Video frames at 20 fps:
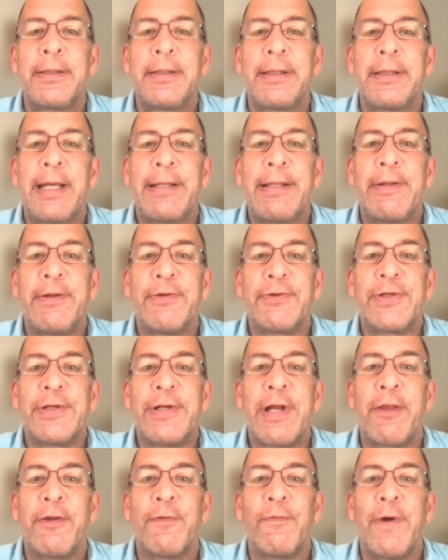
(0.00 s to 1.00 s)
and then there's
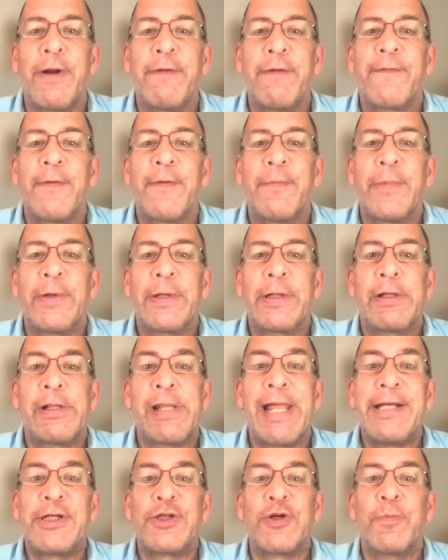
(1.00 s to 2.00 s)
another one from
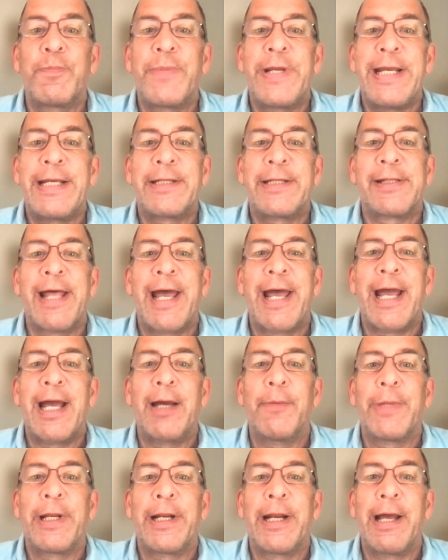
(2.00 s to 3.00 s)
Glacier Peaks
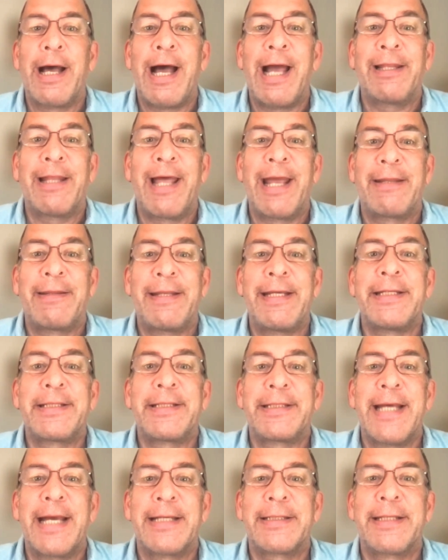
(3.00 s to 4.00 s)
Lab, and I like
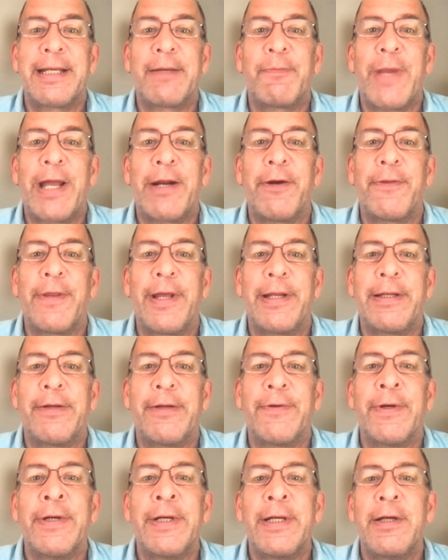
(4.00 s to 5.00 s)
these testing better than
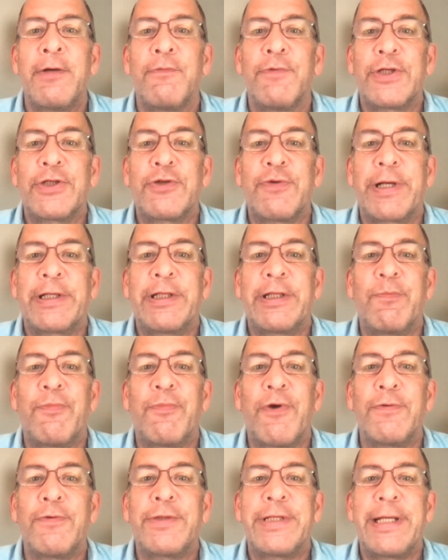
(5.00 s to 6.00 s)
the restricted
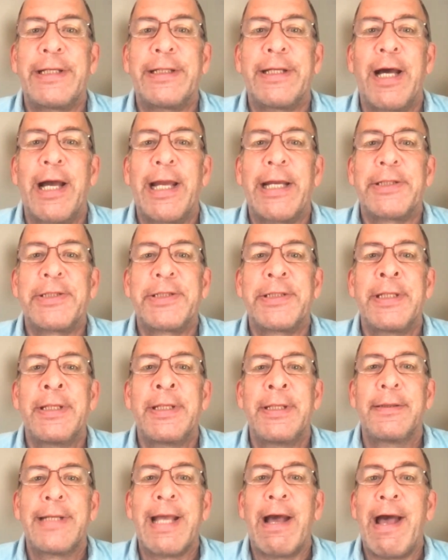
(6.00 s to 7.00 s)
protein diets.
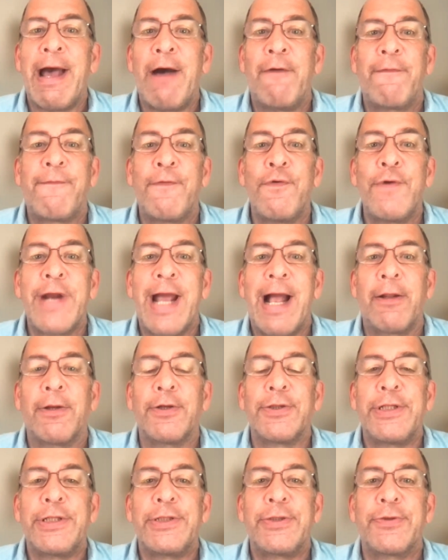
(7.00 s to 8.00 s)
Now, how food
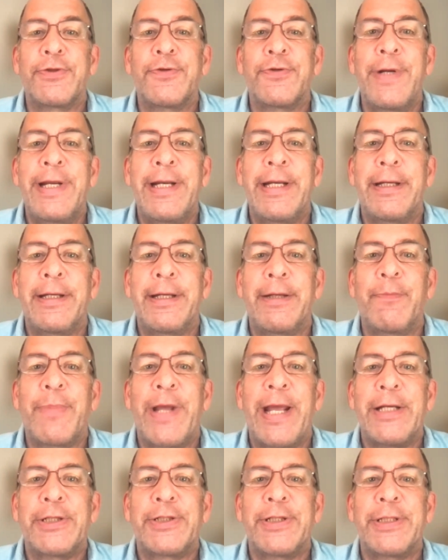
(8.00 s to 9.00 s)
allergies are treated in
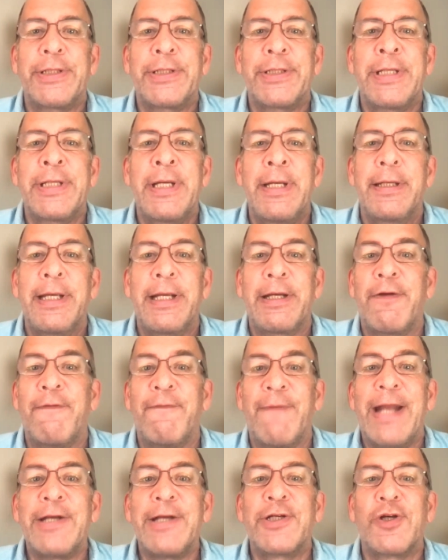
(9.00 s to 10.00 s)
patients in
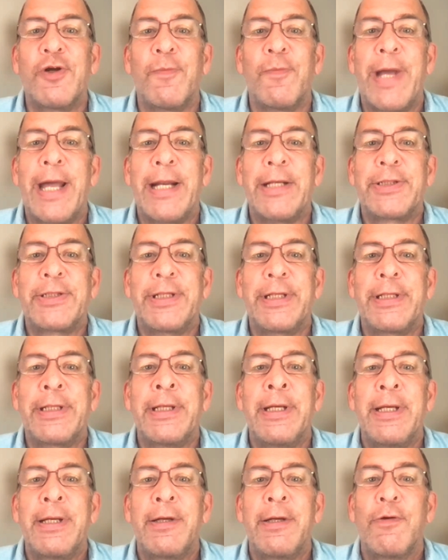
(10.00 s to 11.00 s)
conventional
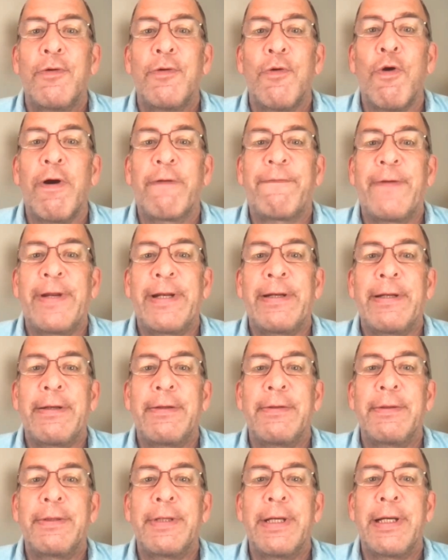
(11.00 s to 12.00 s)
medicine,
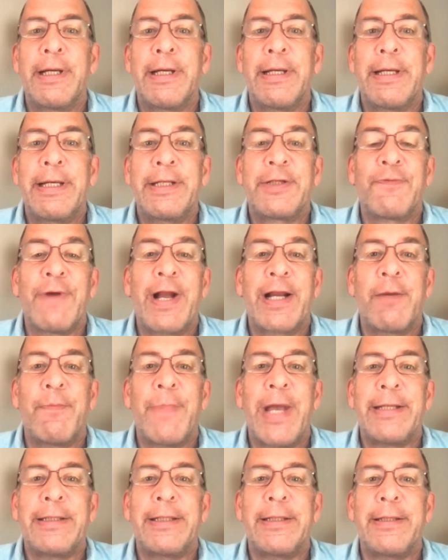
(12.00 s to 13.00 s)
often it's
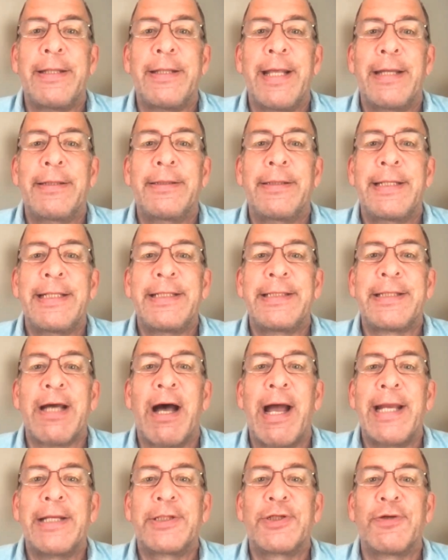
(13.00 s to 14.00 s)
recommended that these
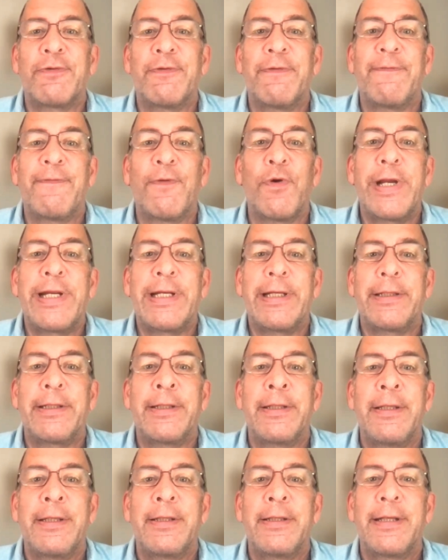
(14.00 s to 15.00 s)
diets are avoided,
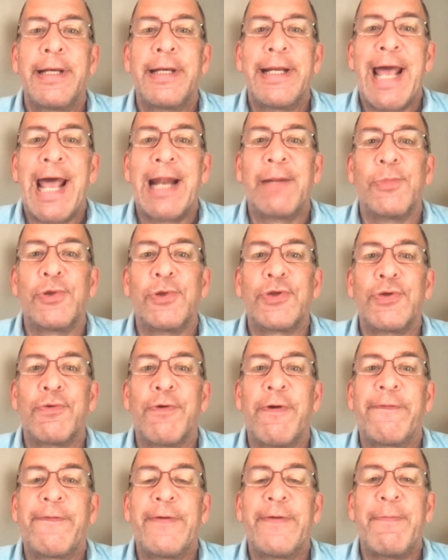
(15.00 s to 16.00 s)
and animals
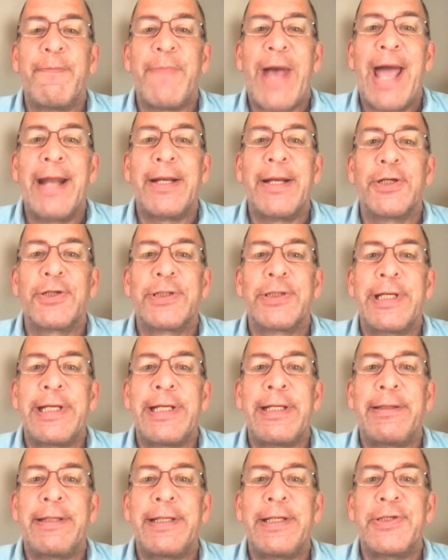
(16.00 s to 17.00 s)
are often banished to
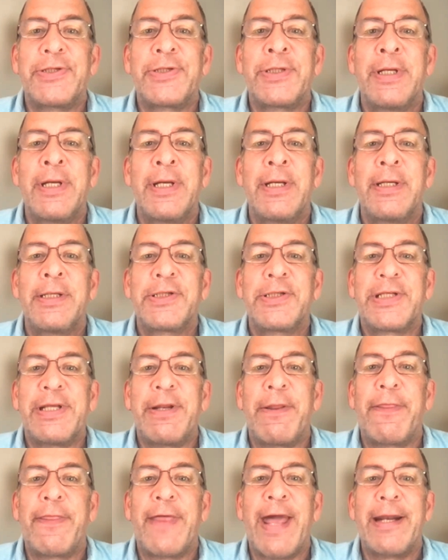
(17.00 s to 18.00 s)
eat these
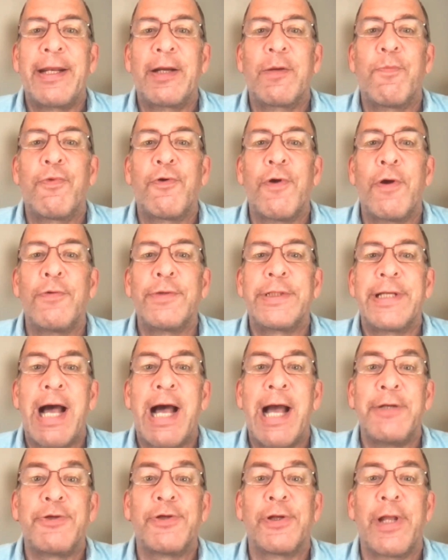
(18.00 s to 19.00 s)
synthetic
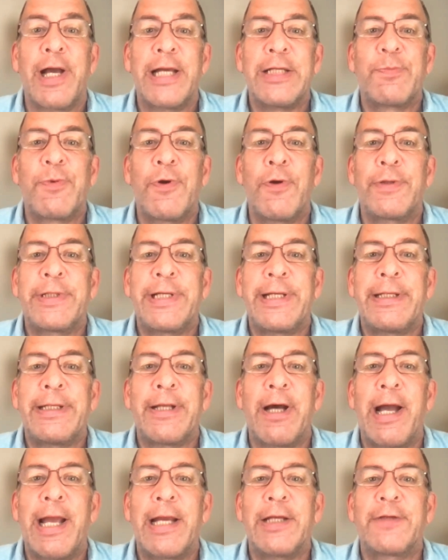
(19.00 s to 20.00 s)
hydrolyzed protein
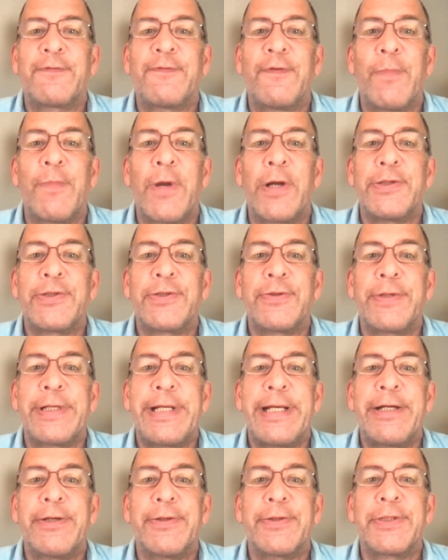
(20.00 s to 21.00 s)
diets for months or
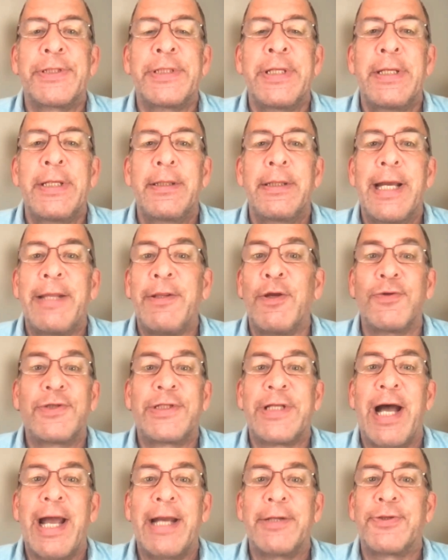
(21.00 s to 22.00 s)
years. And those
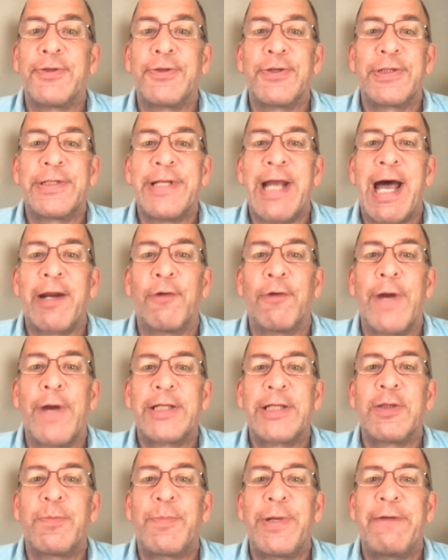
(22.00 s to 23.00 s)
diets are just not a
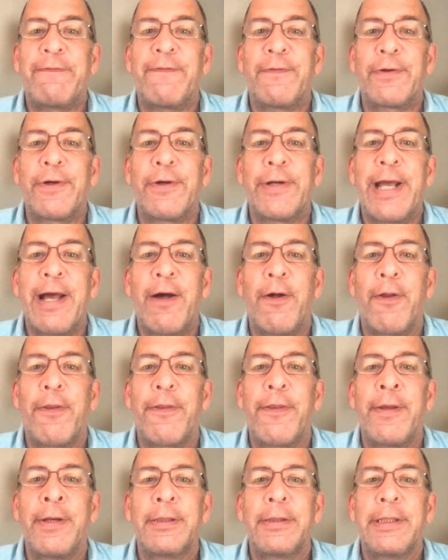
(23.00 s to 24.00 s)
recipe for good
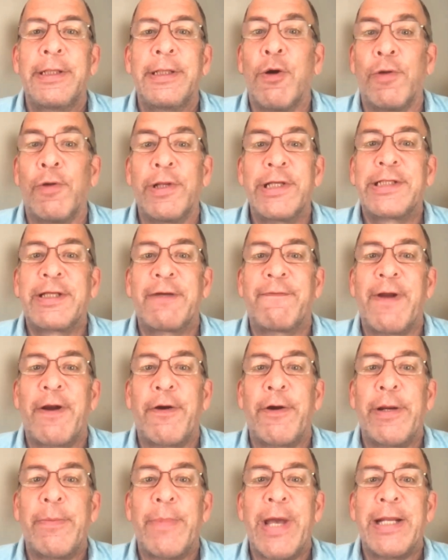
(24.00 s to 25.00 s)
health. In holistic
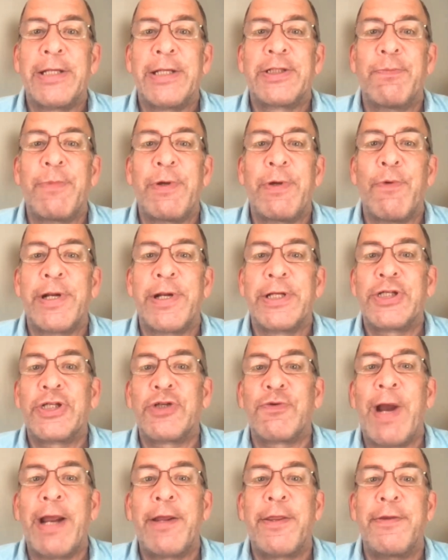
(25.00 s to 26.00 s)
veterinary medicine, we want to
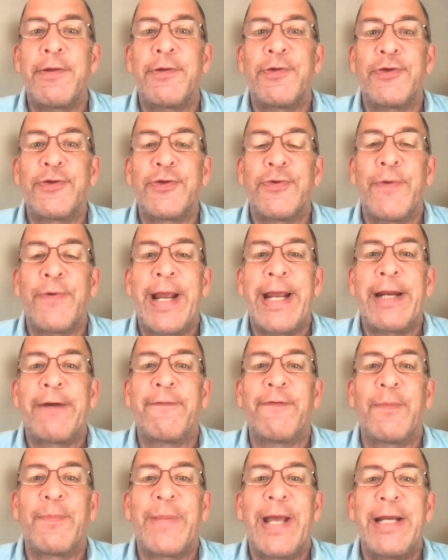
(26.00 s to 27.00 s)
strengthen the terrain
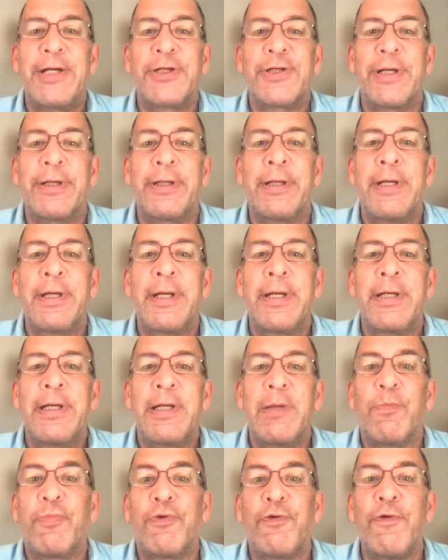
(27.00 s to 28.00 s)
of the patient,
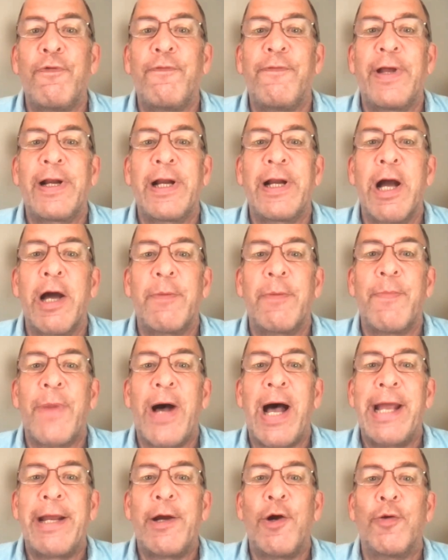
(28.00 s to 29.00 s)
improve the gut
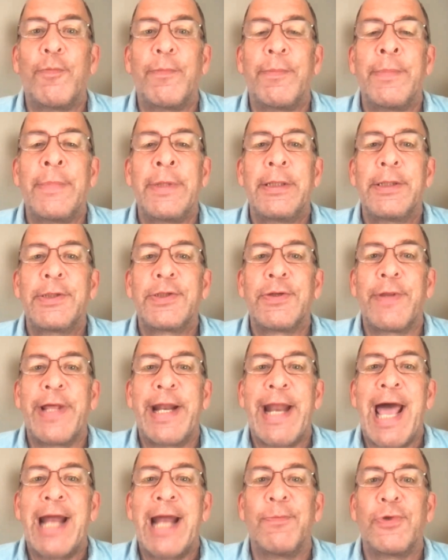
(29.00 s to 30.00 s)
biome so
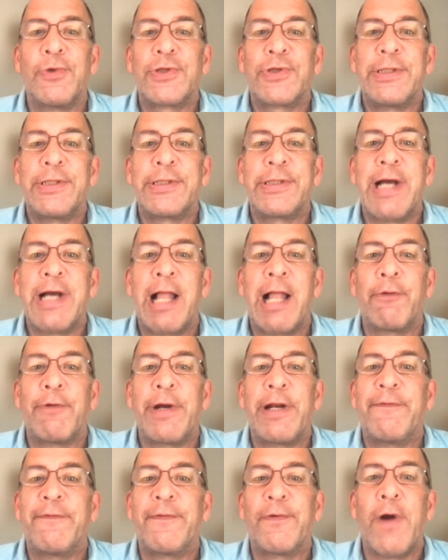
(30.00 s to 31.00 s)
that animals can tolerate
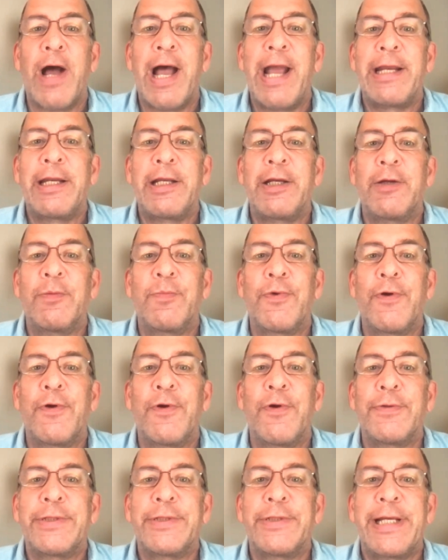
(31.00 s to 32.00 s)
a variety of
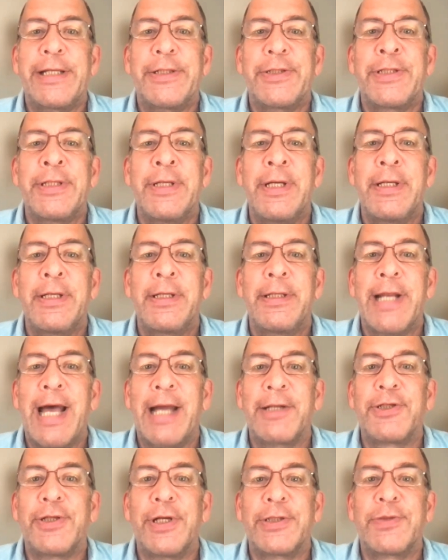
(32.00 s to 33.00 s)
proteins, not
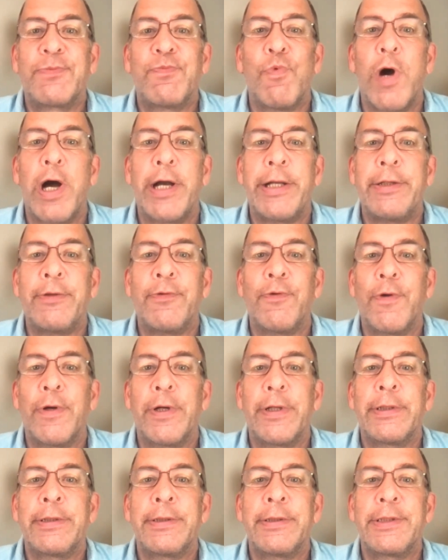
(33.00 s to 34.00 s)
just one
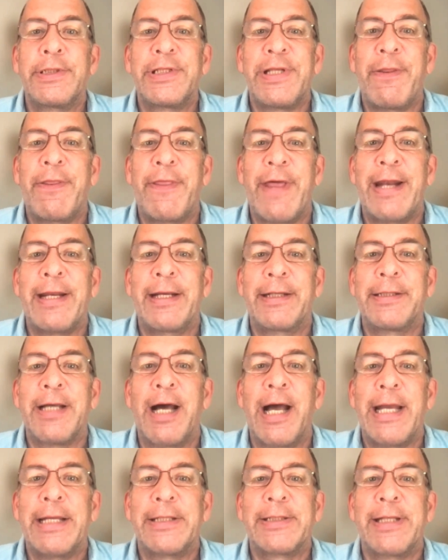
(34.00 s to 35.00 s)
or synthetic
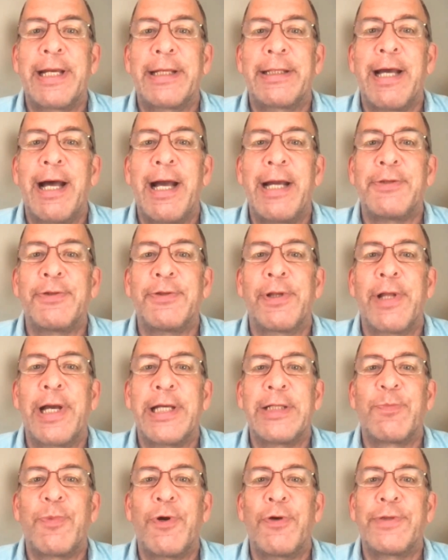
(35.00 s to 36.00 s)
diets like the
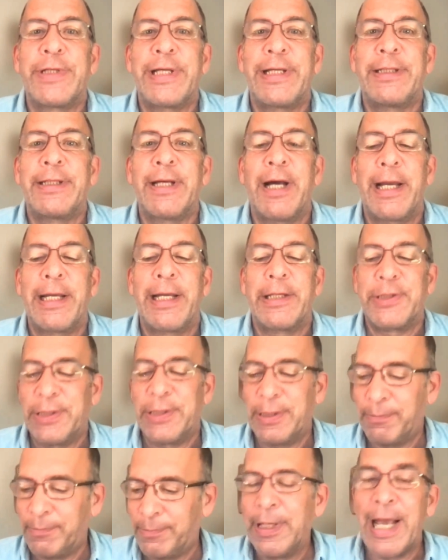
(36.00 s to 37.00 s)
hydrolyzed protein diets.
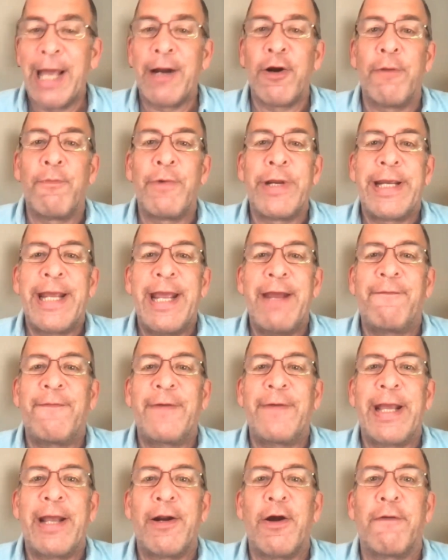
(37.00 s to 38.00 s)
And we can't
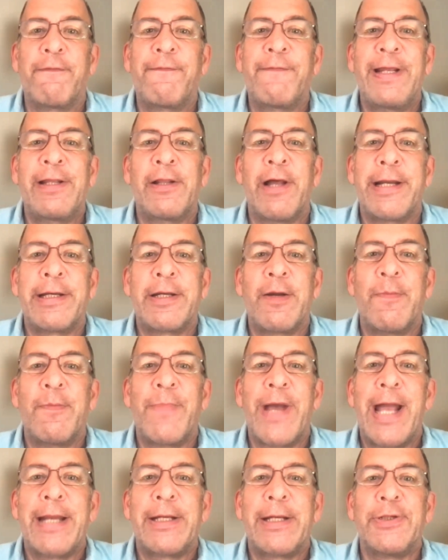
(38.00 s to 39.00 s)
forget our feline
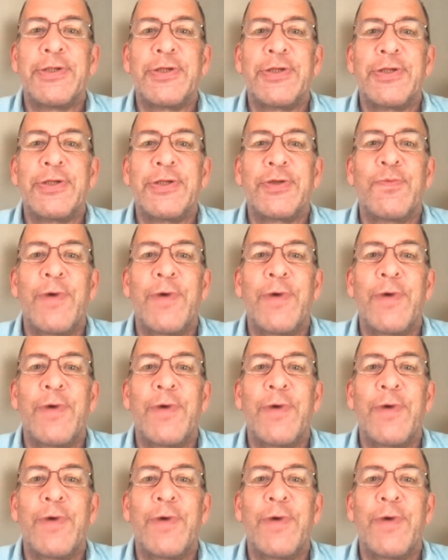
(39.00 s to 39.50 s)
companions as